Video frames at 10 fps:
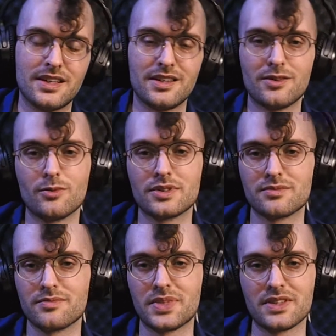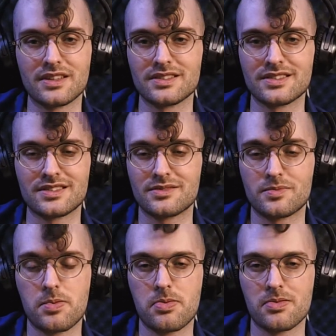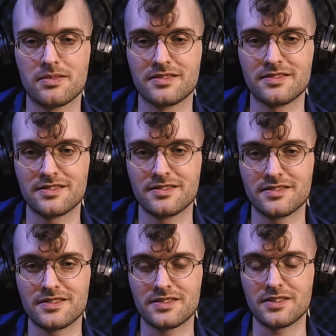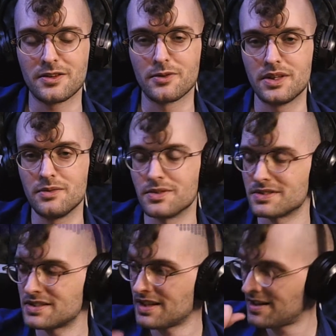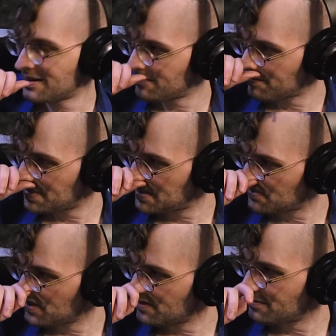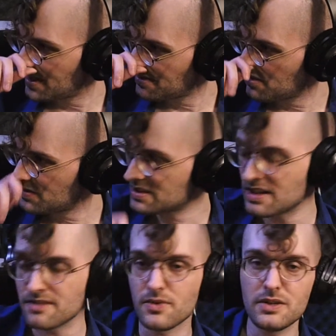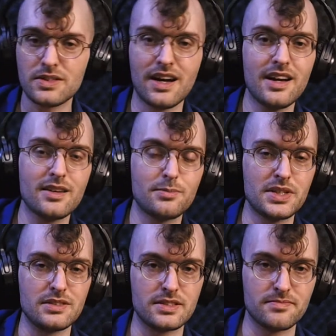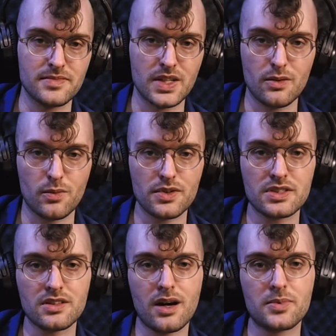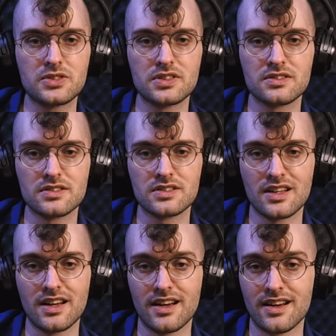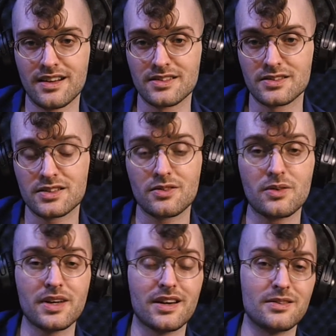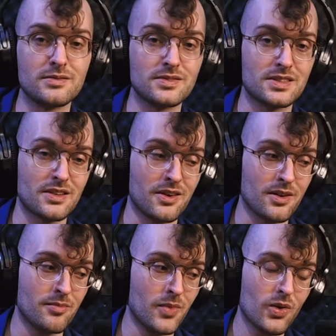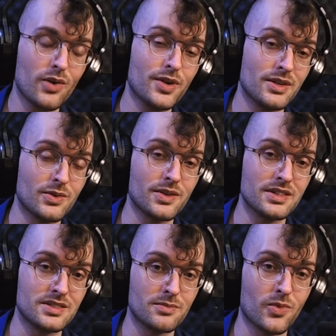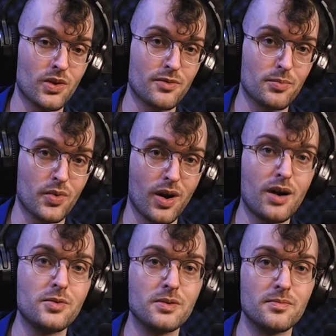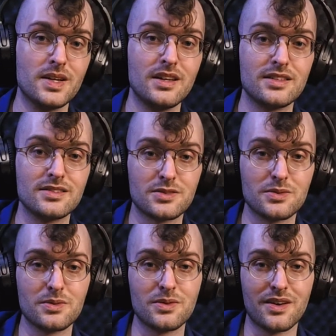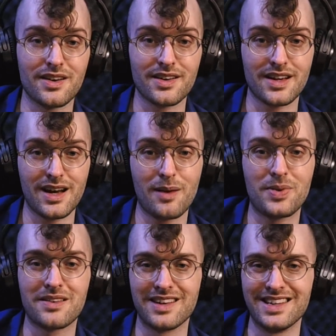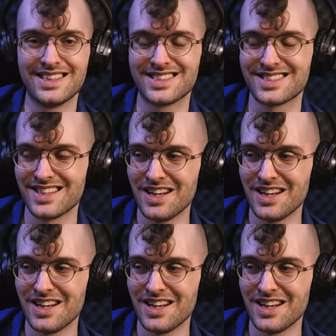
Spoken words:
wasn't because, he was peaceful. My dude was getting real tired of peace. Work stoppages and slowdowns are more of an annoyance and more of a problem to our capitalist